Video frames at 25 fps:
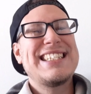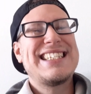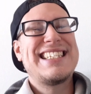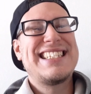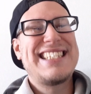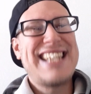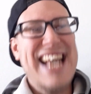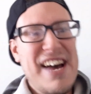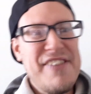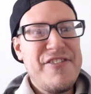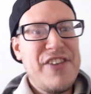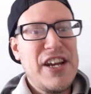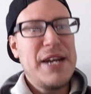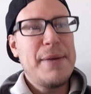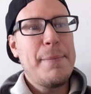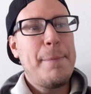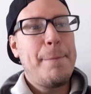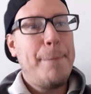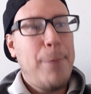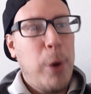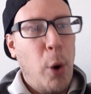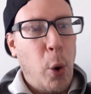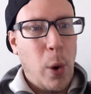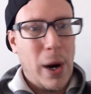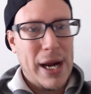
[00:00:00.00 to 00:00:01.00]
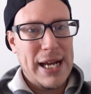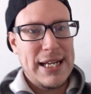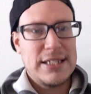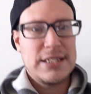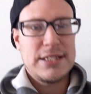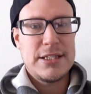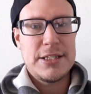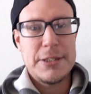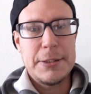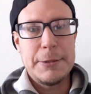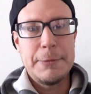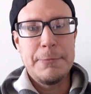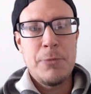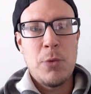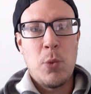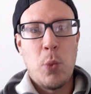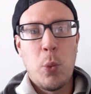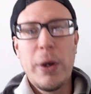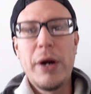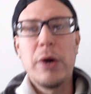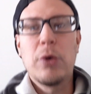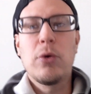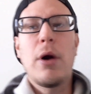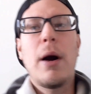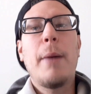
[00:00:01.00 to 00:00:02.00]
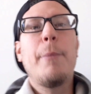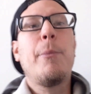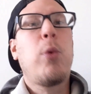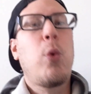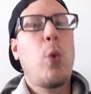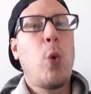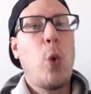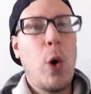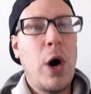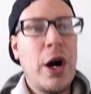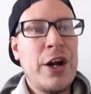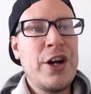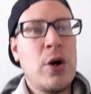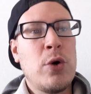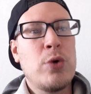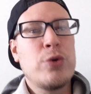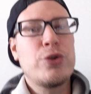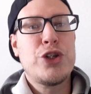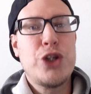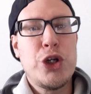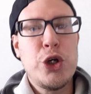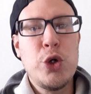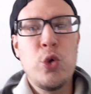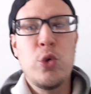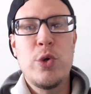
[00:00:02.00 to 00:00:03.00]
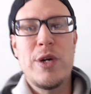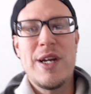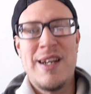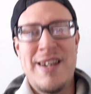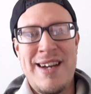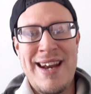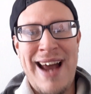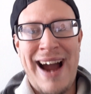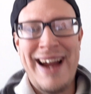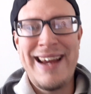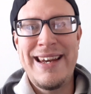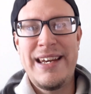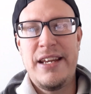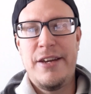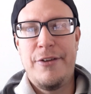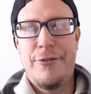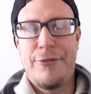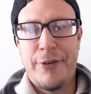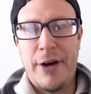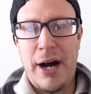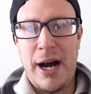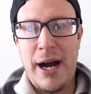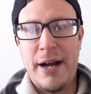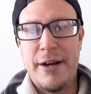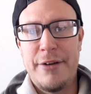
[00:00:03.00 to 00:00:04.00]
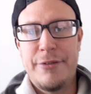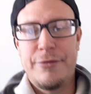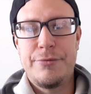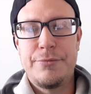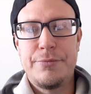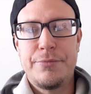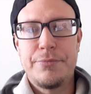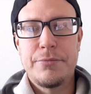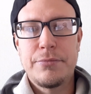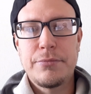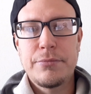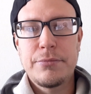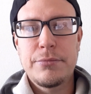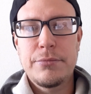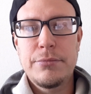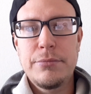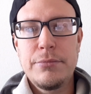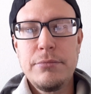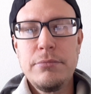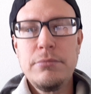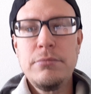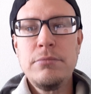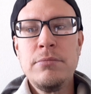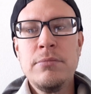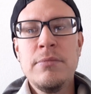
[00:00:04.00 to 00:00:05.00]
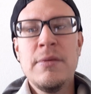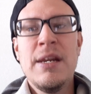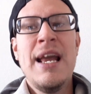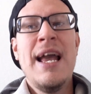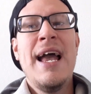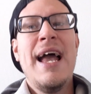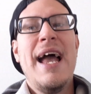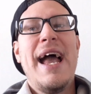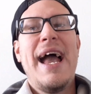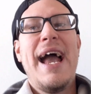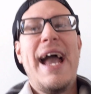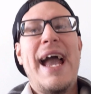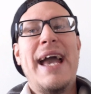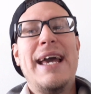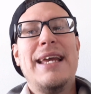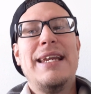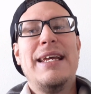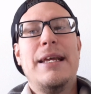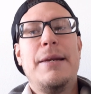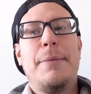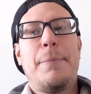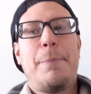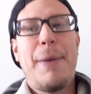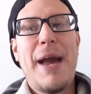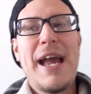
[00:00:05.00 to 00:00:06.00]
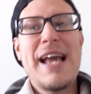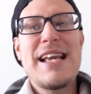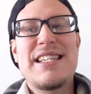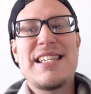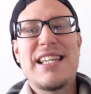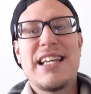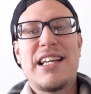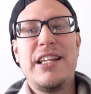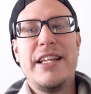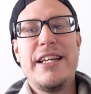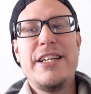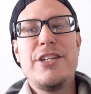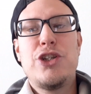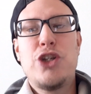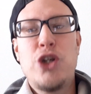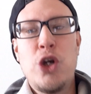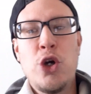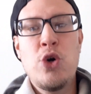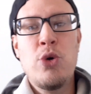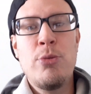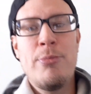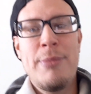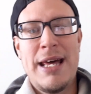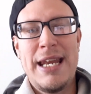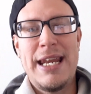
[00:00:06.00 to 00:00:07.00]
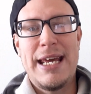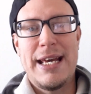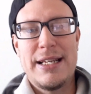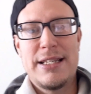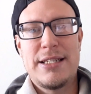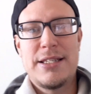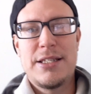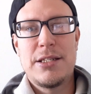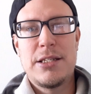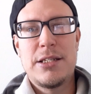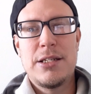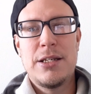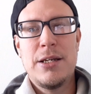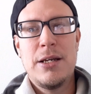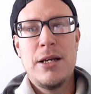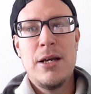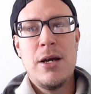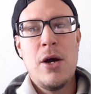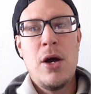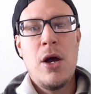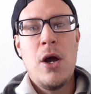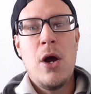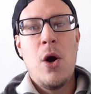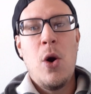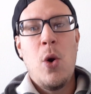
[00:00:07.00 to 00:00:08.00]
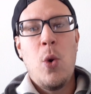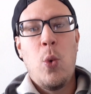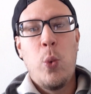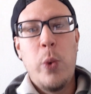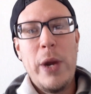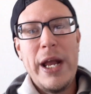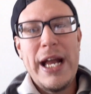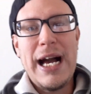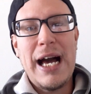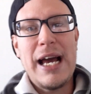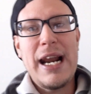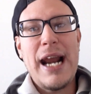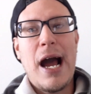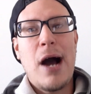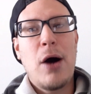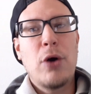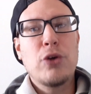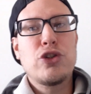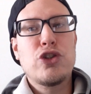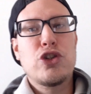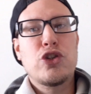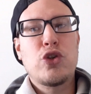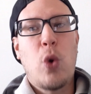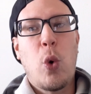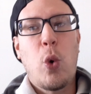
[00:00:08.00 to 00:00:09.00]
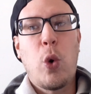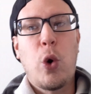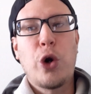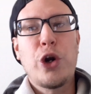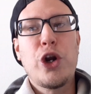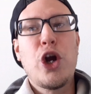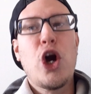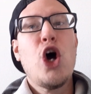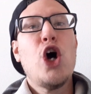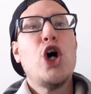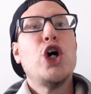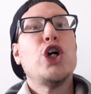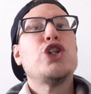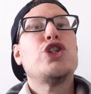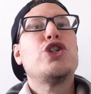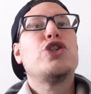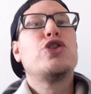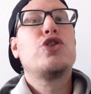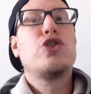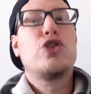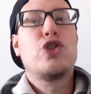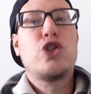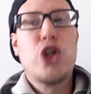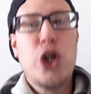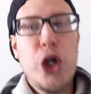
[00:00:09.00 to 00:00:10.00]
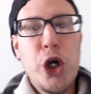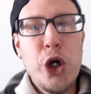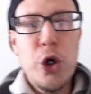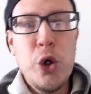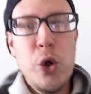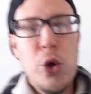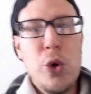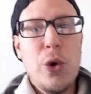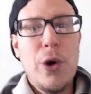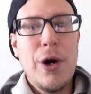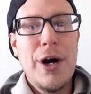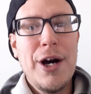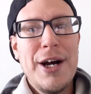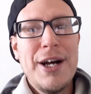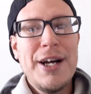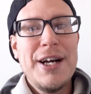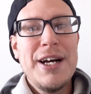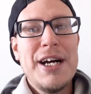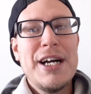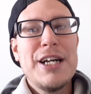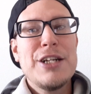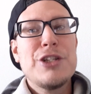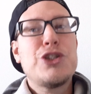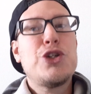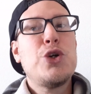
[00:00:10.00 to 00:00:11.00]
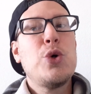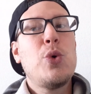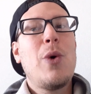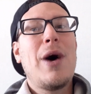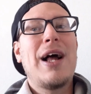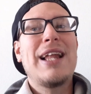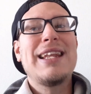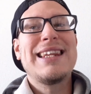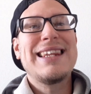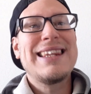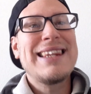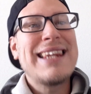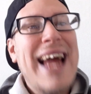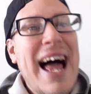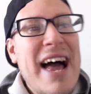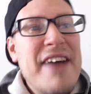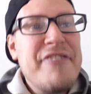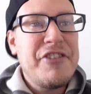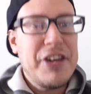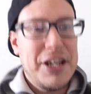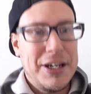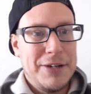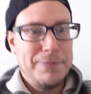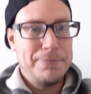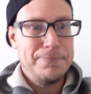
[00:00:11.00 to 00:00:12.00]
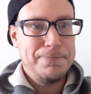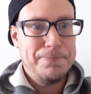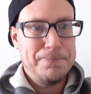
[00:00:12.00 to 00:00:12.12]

7 points. We were up 102-95. And in basically 2 minutes, we got outscored 2-11.